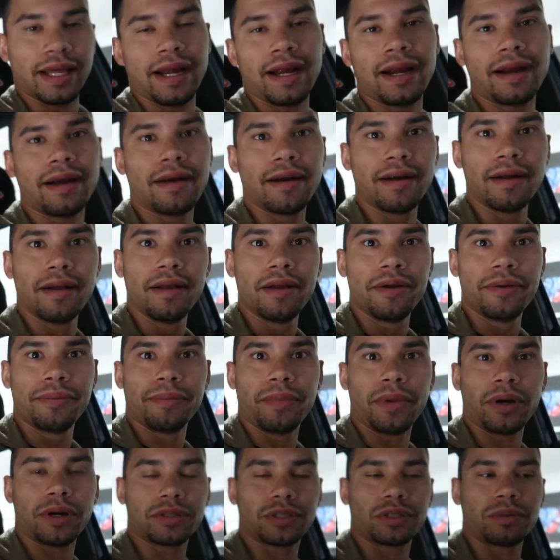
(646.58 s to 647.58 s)
there,
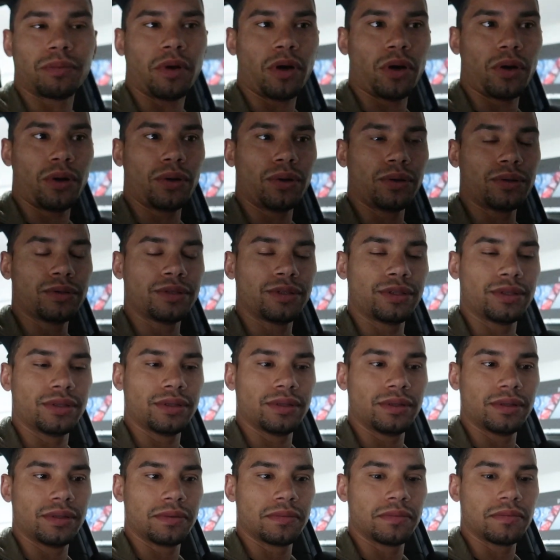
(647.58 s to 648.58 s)
mark some holes,
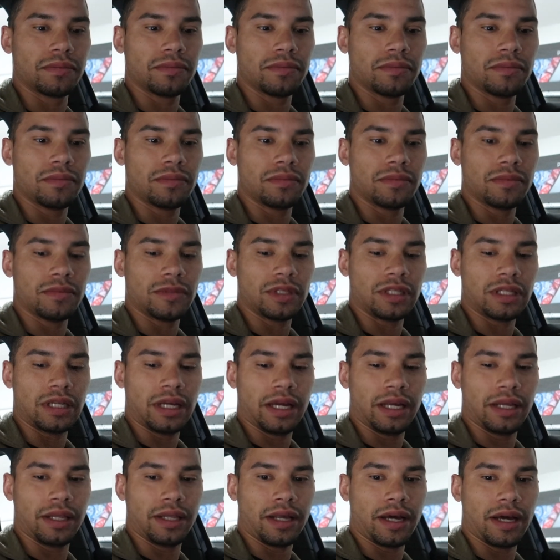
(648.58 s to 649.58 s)

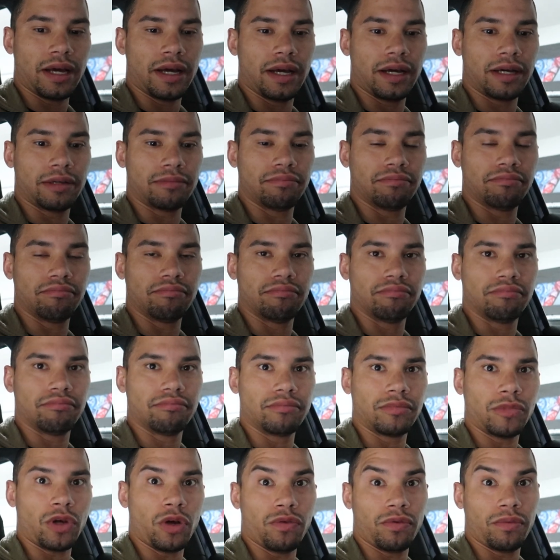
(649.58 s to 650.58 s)
and
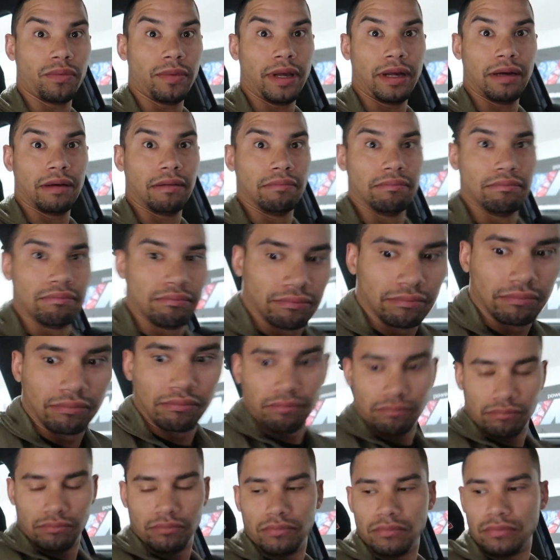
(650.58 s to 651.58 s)
go from there.
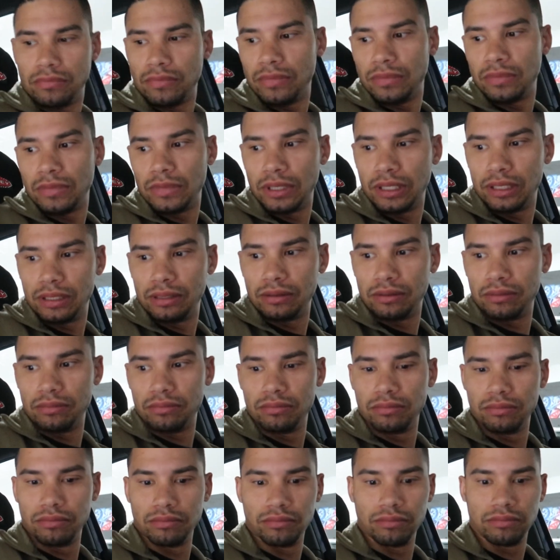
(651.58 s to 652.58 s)
And
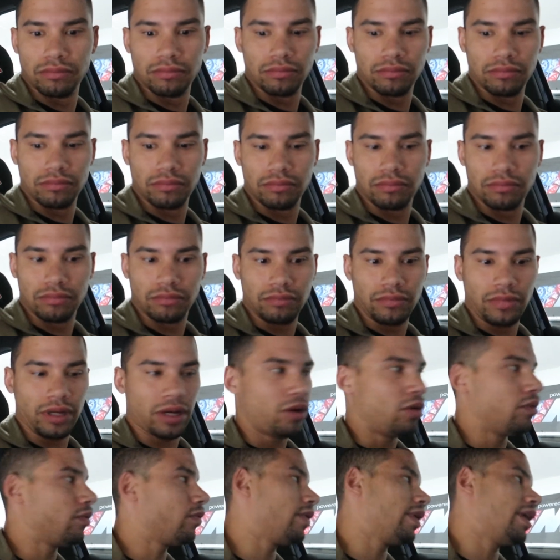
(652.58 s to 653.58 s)

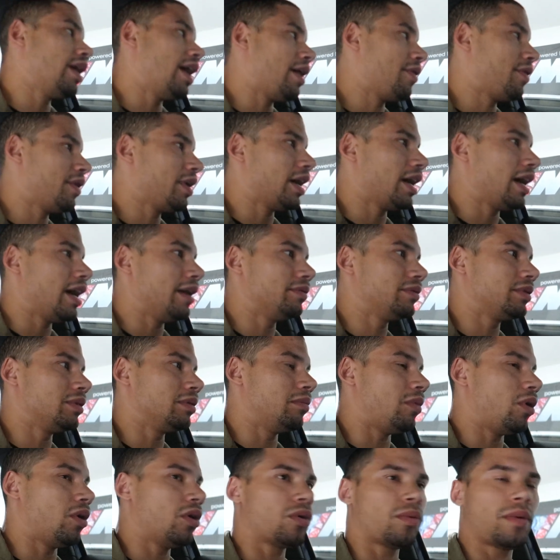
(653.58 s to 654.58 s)
hopefully, I think I have
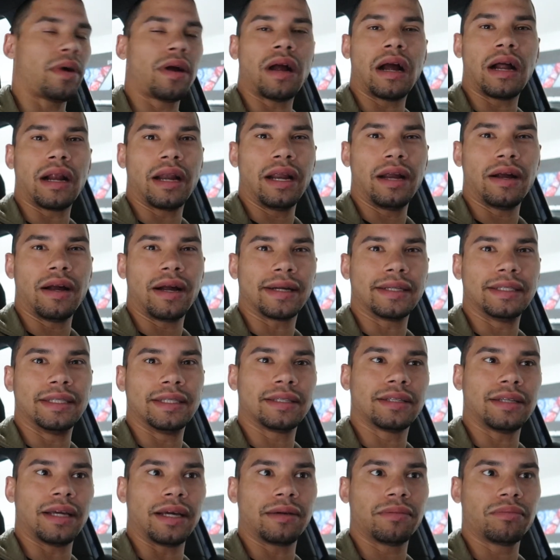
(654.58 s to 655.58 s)
some hardware out here. I can
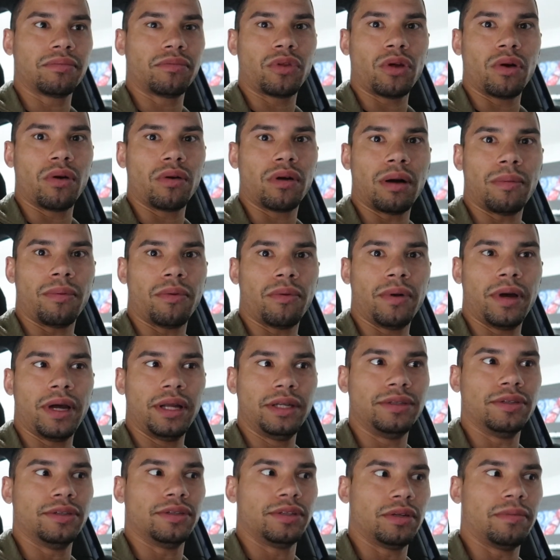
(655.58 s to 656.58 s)
just like throw a couple
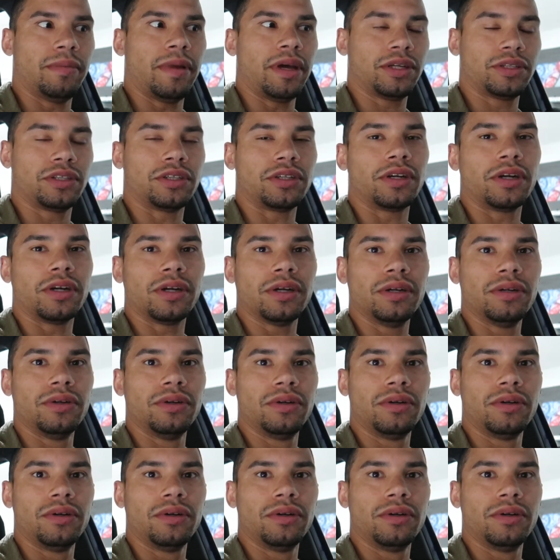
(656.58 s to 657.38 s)
in just to make sure